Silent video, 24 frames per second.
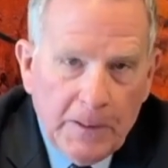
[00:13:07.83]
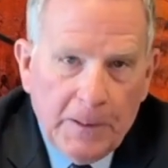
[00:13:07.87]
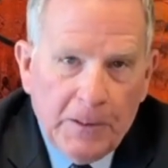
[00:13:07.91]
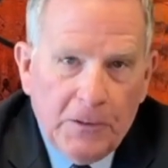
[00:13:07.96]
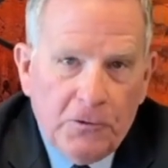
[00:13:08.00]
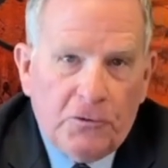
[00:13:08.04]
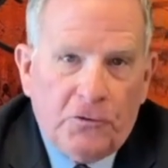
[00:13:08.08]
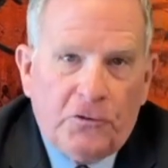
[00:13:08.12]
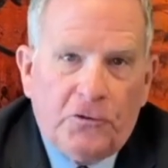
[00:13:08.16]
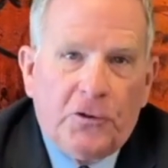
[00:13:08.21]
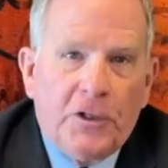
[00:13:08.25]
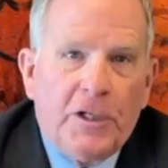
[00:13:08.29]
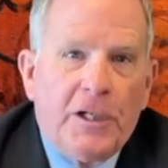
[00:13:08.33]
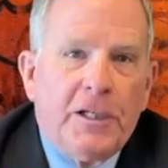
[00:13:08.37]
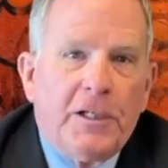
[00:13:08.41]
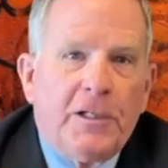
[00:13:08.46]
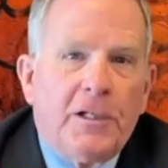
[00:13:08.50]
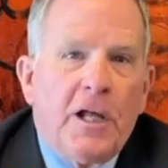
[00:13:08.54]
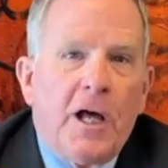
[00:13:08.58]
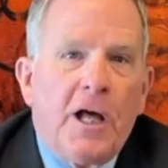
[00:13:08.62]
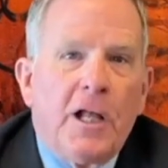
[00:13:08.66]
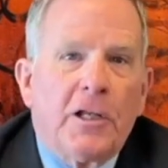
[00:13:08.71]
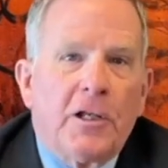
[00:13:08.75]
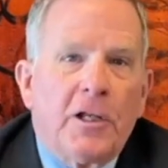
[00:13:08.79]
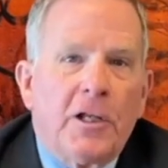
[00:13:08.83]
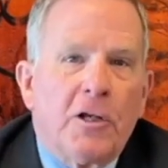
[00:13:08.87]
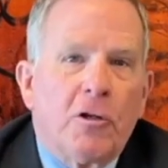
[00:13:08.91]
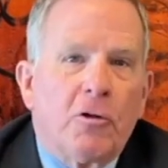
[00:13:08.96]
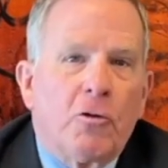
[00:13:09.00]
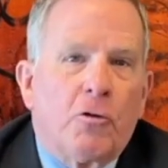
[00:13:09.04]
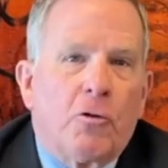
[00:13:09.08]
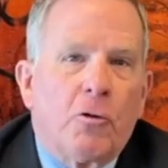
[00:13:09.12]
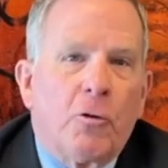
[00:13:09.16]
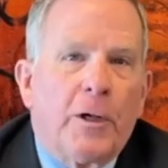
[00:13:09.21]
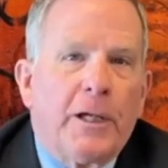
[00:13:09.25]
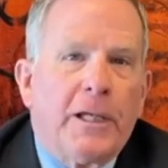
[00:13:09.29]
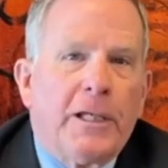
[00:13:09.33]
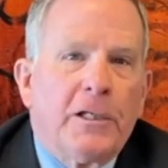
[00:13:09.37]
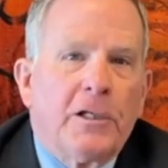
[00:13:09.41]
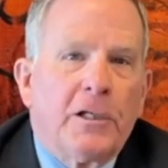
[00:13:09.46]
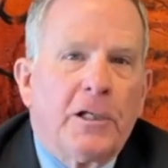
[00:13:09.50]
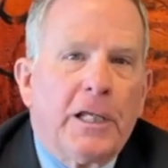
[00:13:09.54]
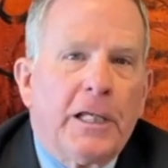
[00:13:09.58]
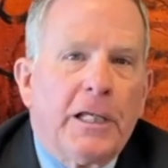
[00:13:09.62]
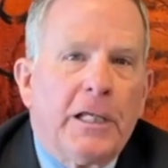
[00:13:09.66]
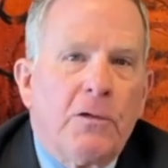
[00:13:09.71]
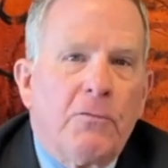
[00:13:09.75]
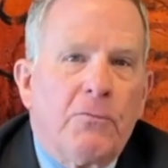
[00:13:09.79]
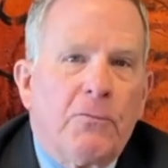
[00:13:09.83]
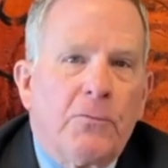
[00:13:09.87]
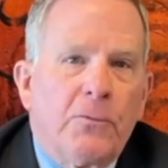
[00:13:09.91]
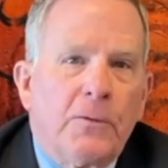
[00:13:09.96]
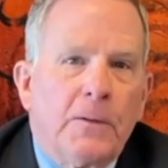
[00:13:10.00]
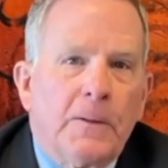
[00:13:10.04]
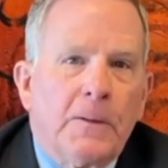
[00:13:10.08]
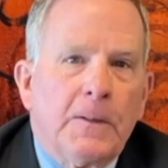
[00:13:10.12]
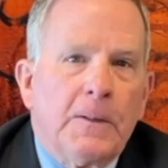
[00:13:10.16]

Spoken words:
seeing a little green leaf,